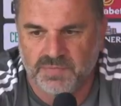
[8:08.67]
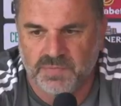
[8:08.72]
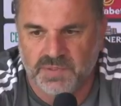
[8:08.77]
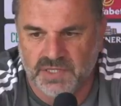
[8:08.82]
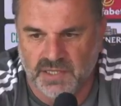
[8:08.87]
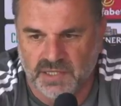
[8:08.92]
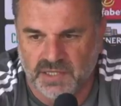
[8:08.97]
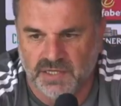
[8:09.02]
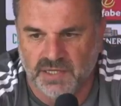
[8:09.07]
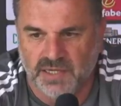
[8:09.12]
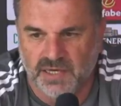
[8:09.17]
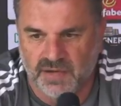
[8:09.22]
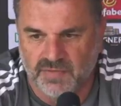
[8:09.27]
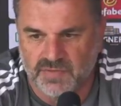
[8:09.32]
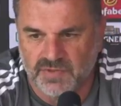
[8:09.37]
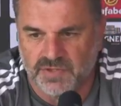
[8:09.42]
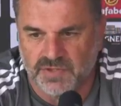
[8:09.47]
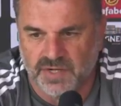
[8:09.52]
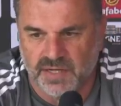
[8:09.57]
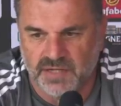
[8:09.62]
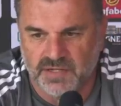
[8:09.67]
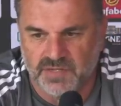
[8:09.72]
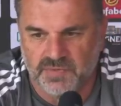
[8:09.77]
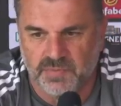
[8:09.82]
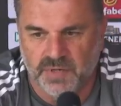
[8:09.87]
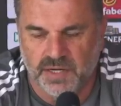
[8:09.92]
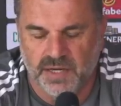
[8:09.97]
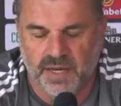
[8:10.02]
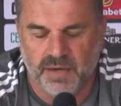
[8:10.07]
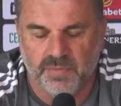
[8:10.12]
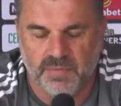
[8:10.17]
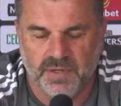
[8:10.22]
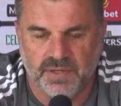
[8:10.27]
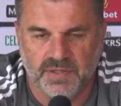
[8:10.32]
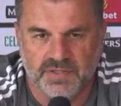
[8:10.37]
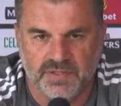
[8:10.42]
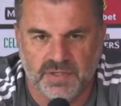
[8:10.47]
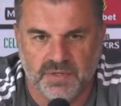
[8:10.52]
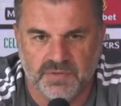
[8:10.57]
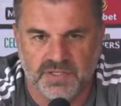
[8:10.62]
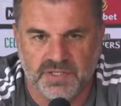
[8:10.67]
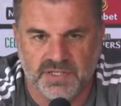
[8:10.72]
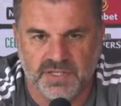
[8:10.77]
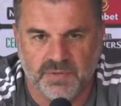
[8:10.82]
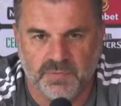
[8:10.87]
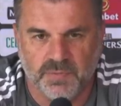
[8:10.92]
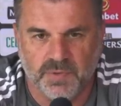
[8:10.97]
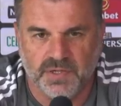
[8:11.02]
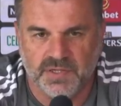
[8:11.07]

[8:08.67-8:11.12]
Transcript: particularly Gavin Strachan's pretty happy in terms of set